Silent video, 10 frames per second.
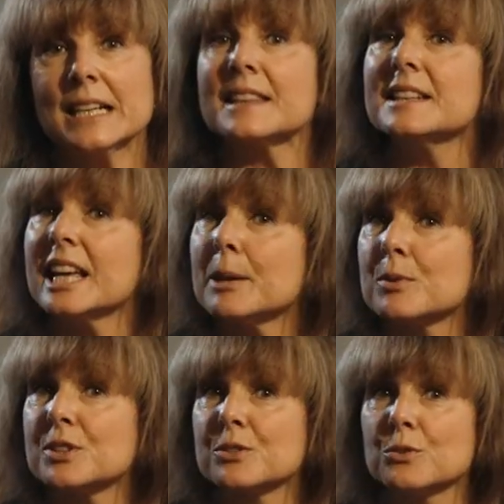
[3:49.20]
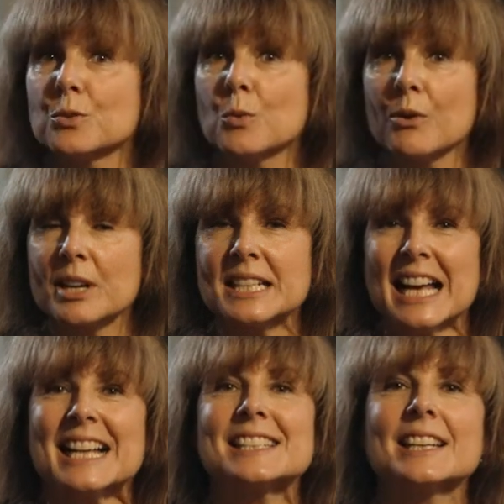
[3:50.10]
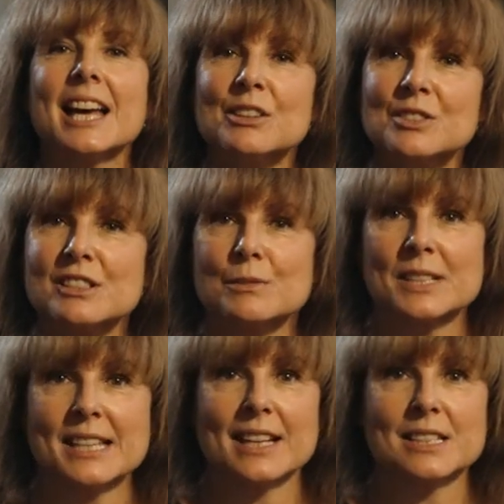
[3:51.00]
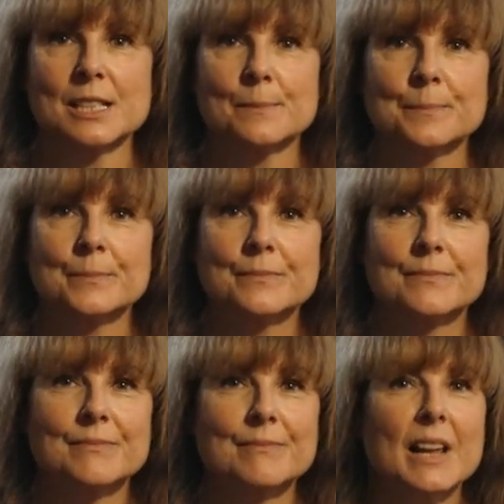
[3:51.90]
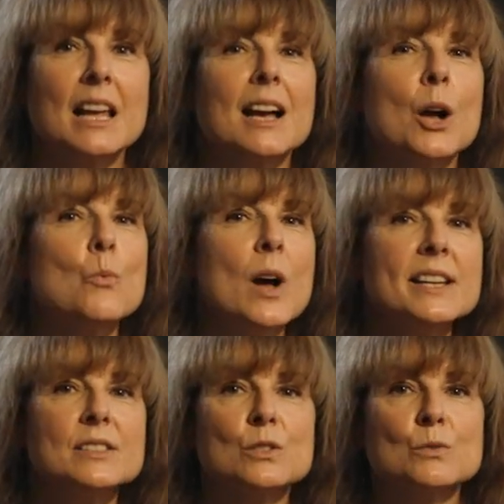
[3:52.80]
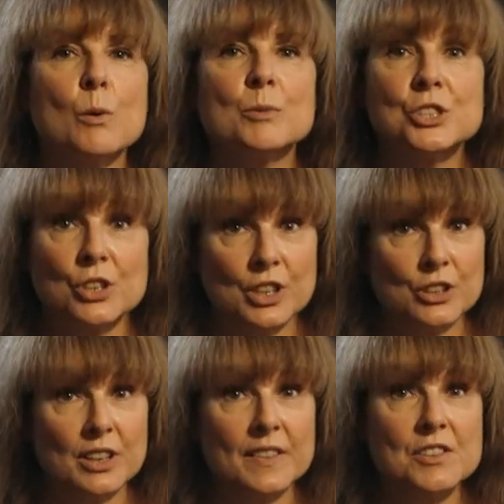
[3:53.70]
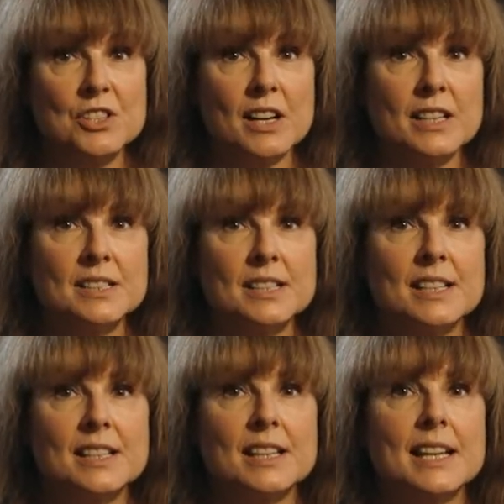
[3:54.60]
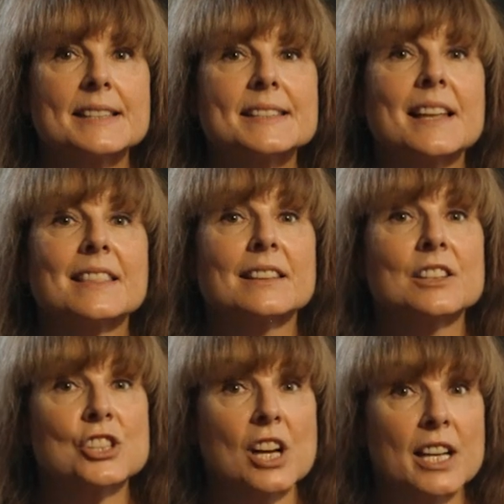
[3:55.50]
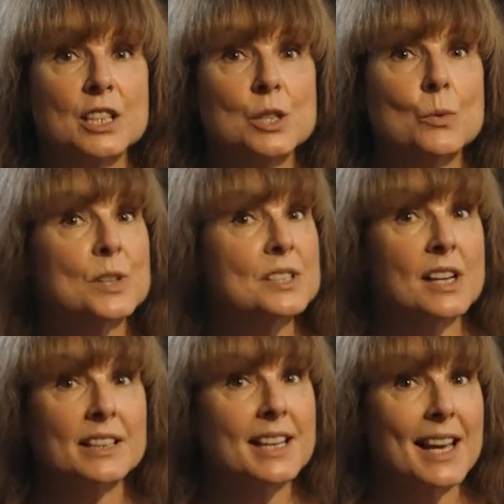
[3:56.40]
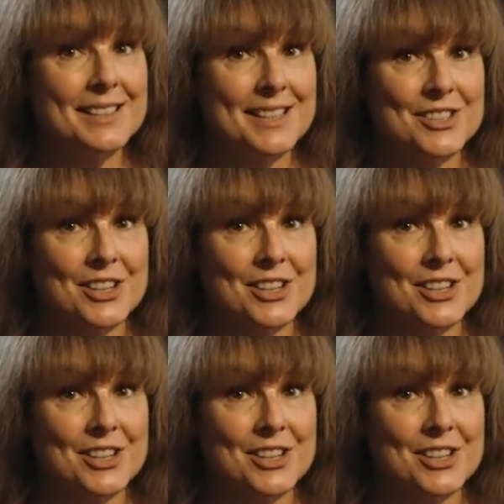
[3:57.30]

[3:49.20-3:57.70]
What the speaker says: The neighbours grew worried and a council was held. A wise old woman took a look at the child and said that the child was not Katty's